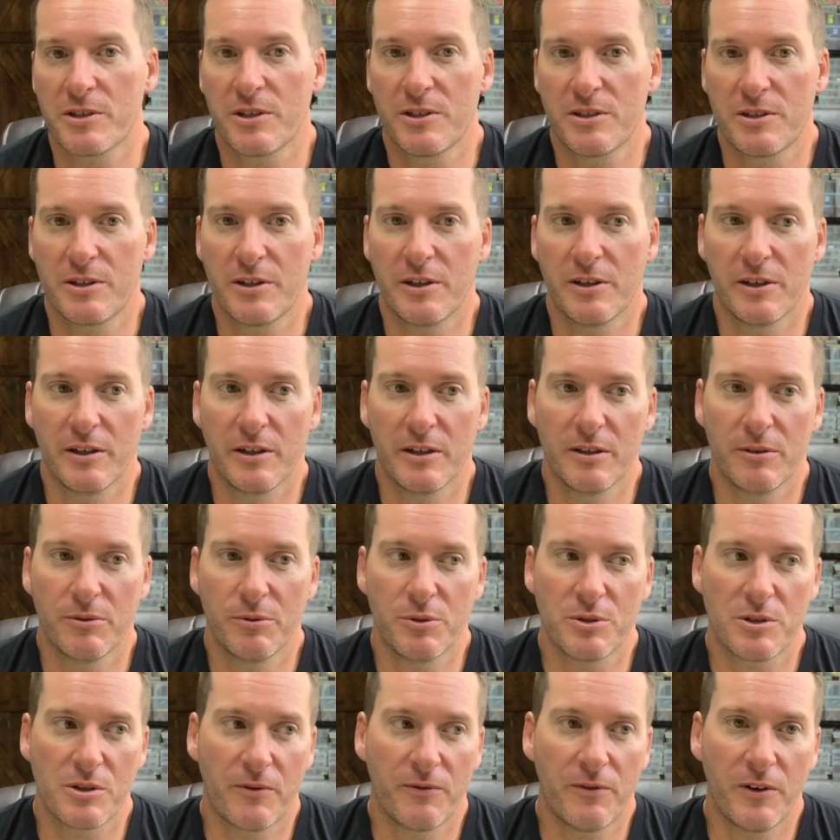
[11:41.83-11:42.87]
It
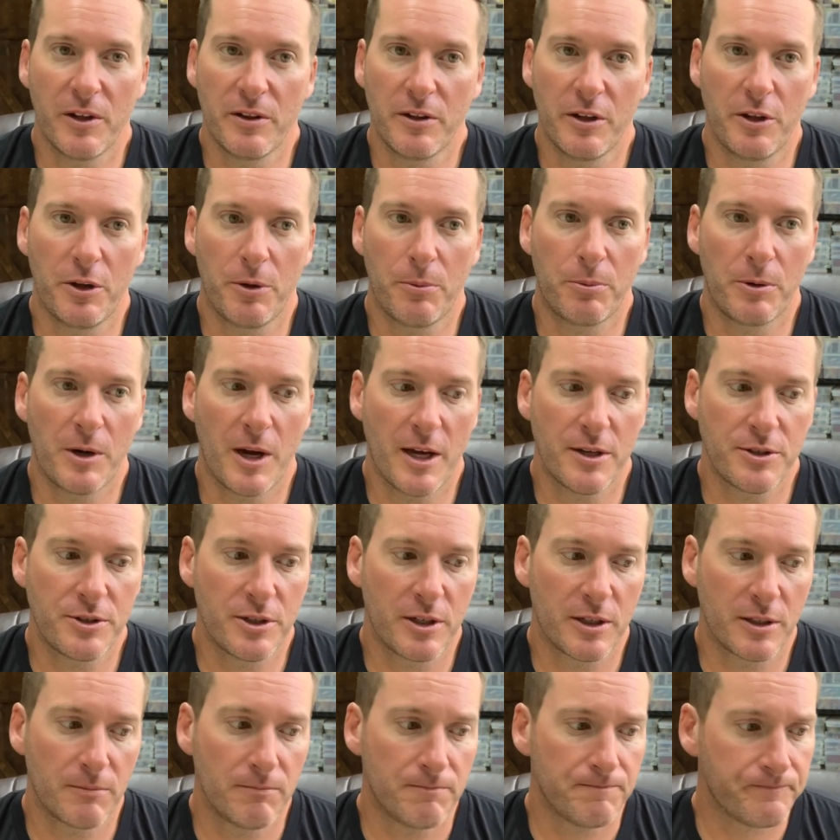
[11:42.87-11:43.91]
was a fun little
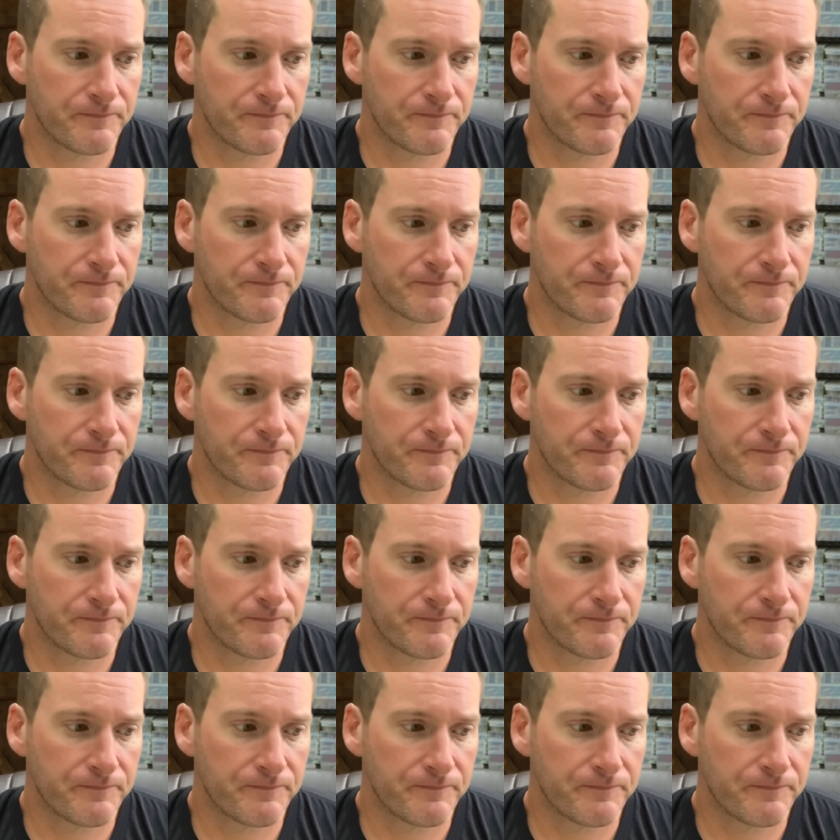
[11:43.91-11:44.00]
project,